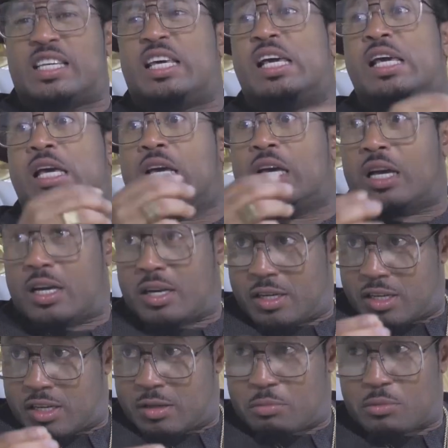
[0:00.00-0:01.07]
a king
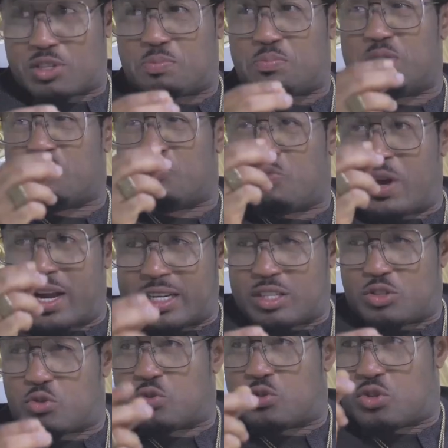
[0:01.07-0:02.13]
must be
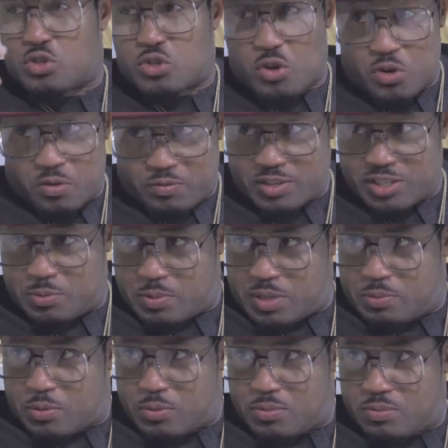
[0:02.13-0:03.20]
ready to serve his
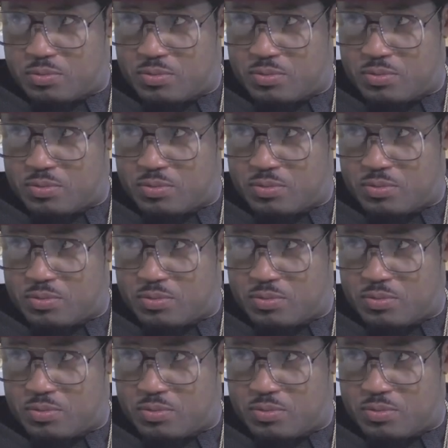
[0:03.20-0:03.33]
people.